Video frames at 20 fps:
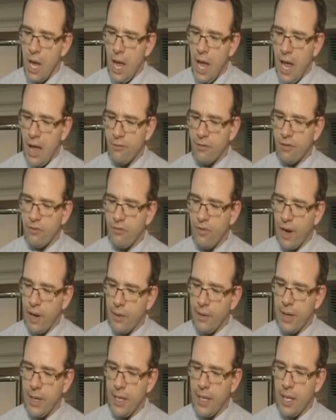have a
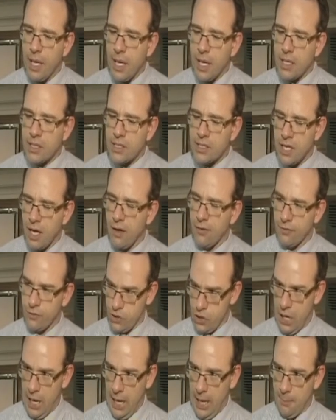very tough
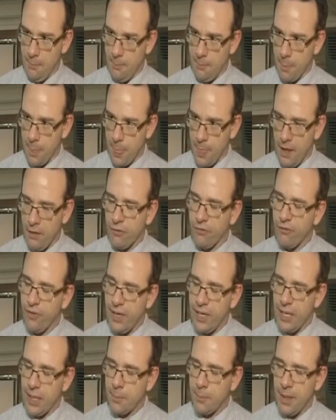job of
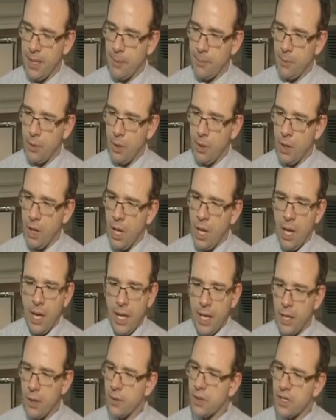feeding people
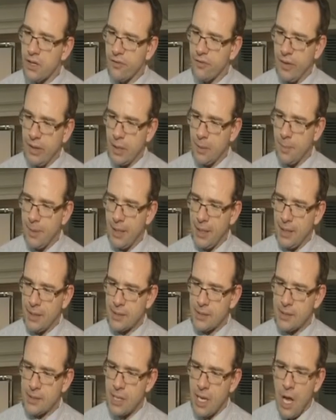here in the
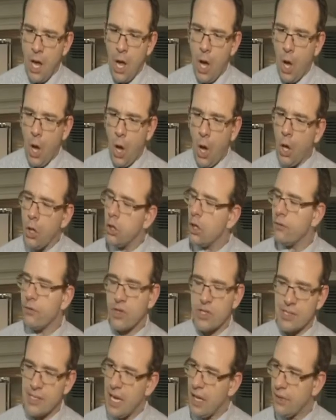Philippines, all over
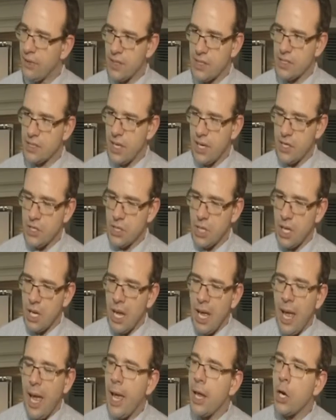Southeast Asia,
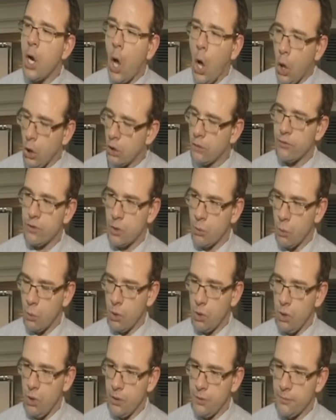and all over the
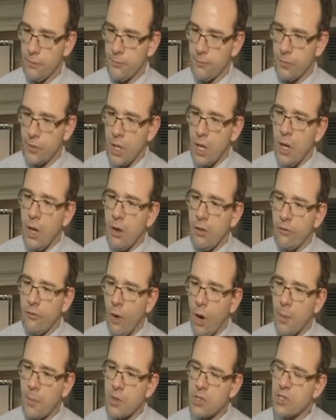world.
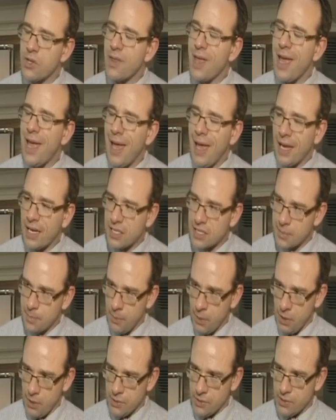Farmers are the
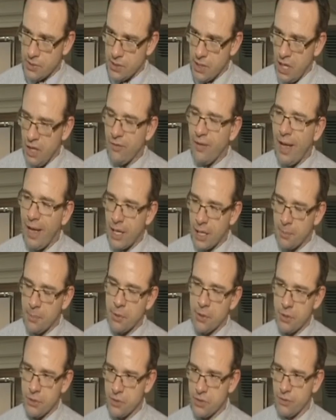experts of how to
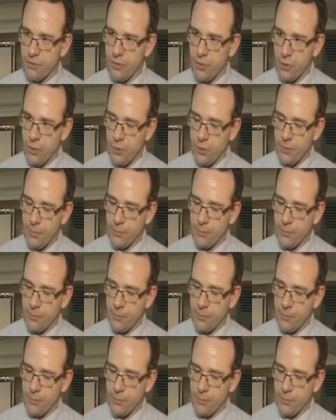produce food.